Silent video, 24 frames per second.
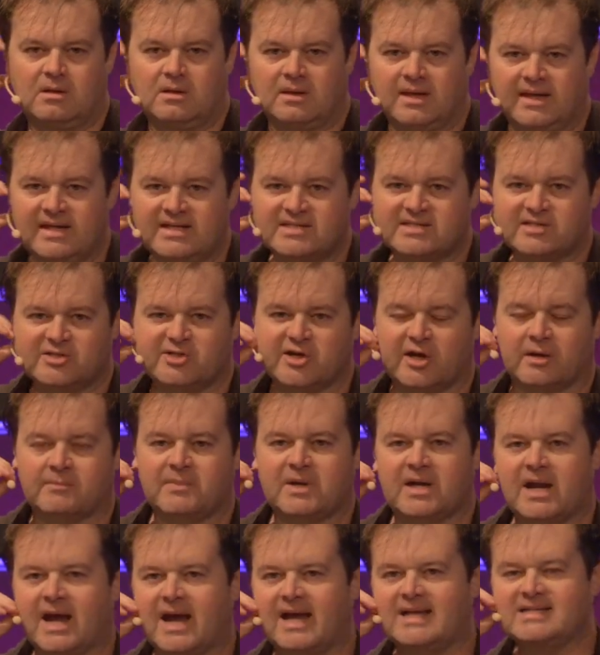Ladies and
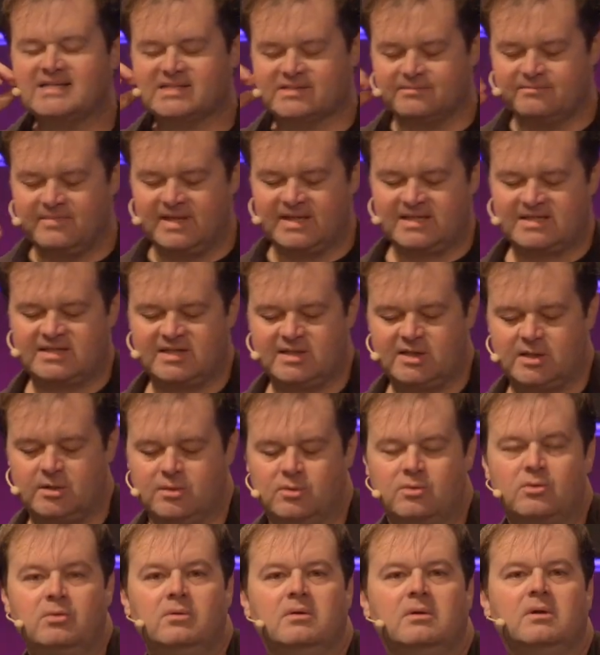gentlemen, I submit to
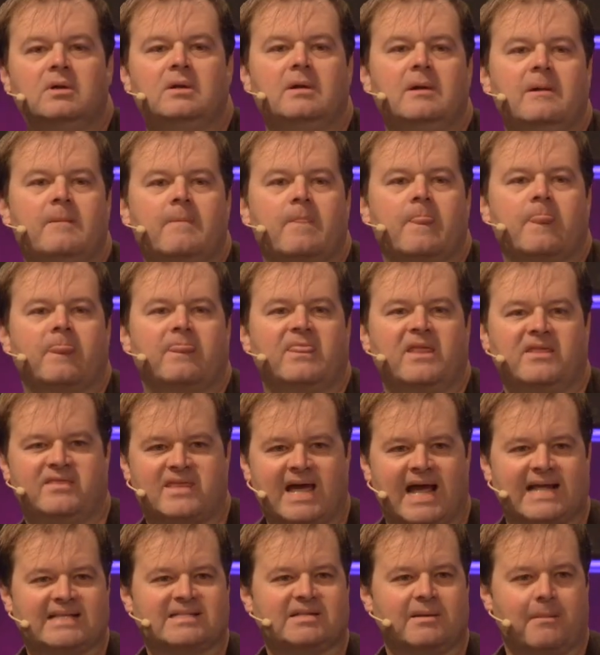you that
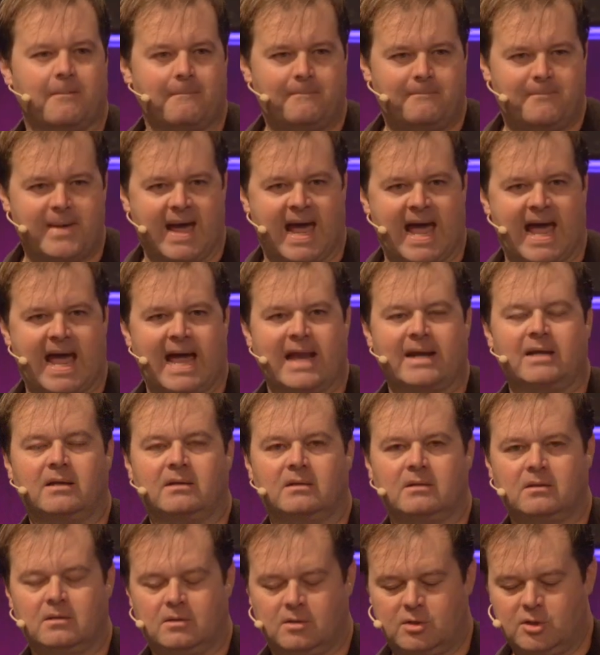that's bad
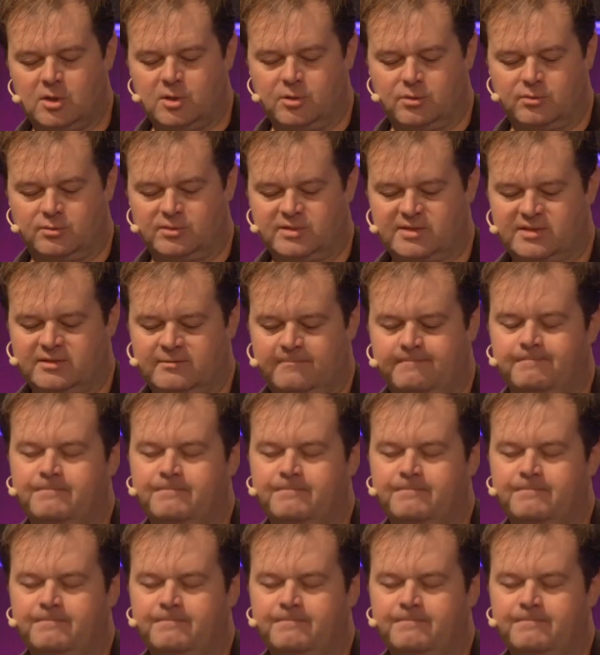news.